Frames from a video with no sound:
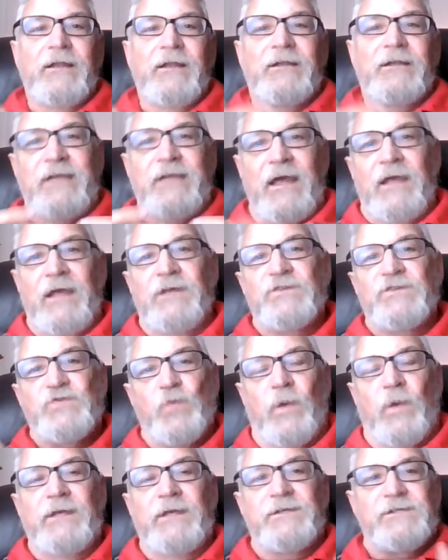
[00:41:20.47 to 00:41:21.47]
Days,
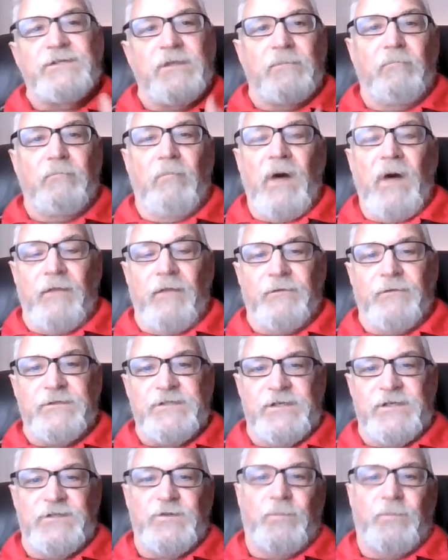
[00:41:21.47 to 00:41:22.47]
weeks, and months
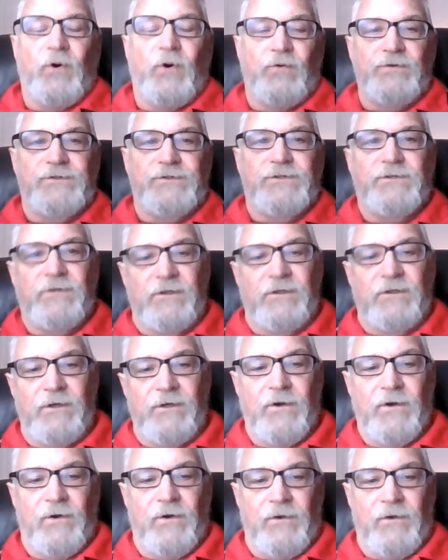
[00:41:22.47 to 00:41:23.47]
as opposed to
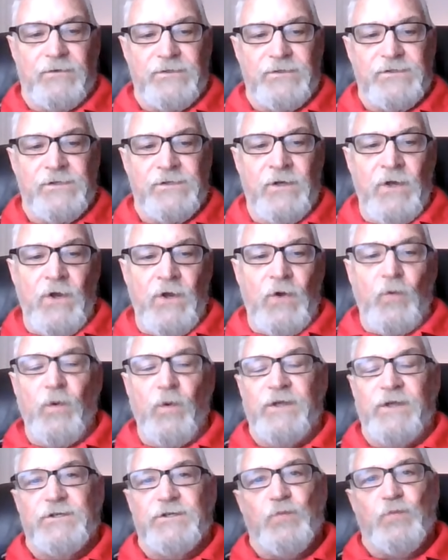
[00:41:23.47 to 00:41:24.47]
years,
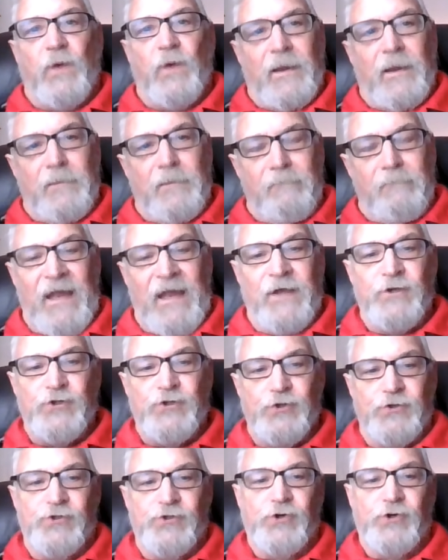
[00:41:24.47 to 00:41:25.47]
which is what a
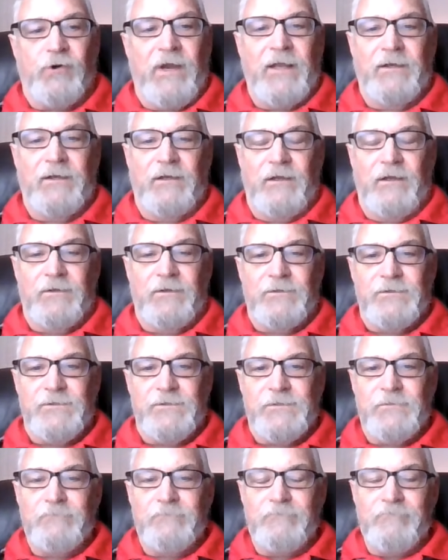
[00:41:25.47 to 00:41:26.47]
major trend
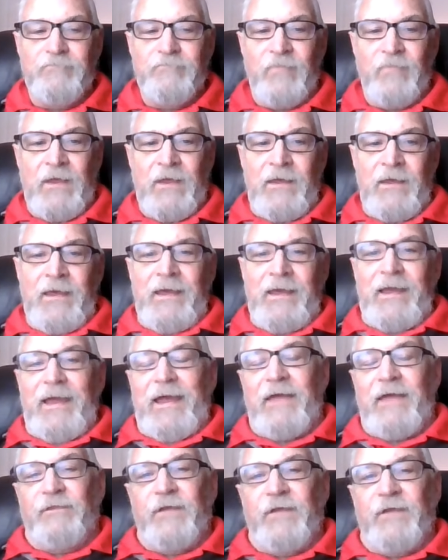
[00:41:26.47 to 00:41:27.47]
is.
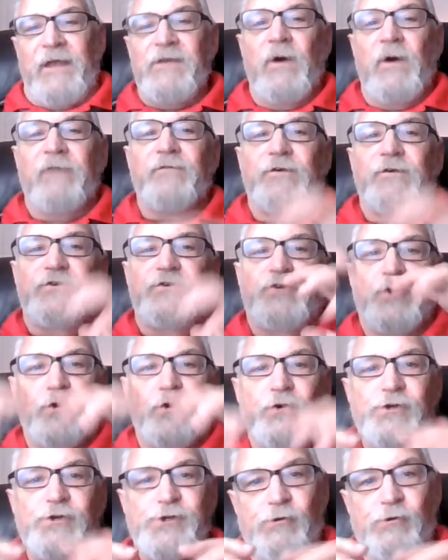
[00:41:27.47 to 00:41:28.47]
And then you have a
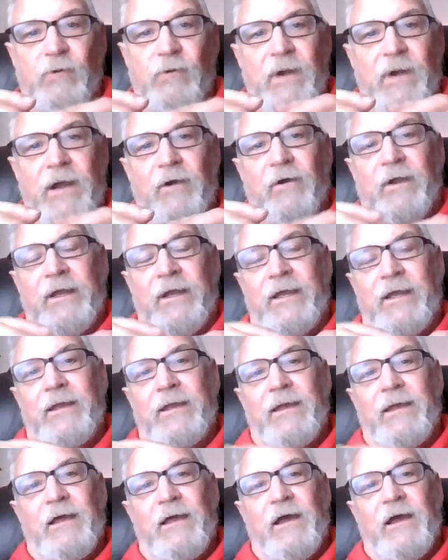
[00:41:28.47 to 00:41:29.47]

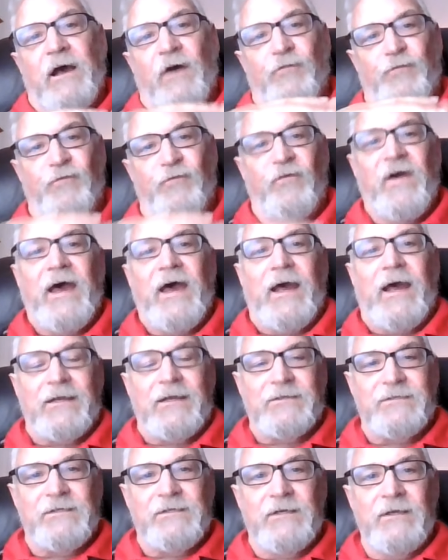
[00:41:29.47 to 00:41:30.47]
tertiary
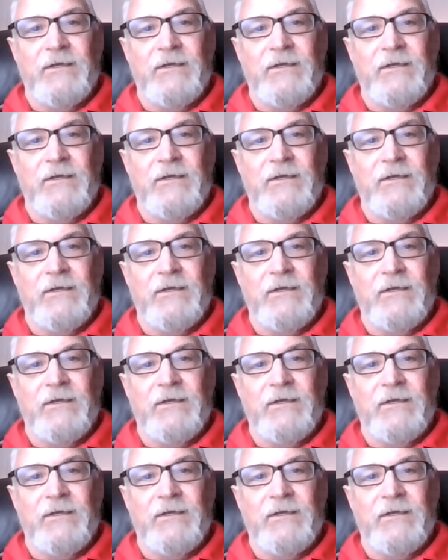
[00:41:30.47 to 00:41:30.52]
effect,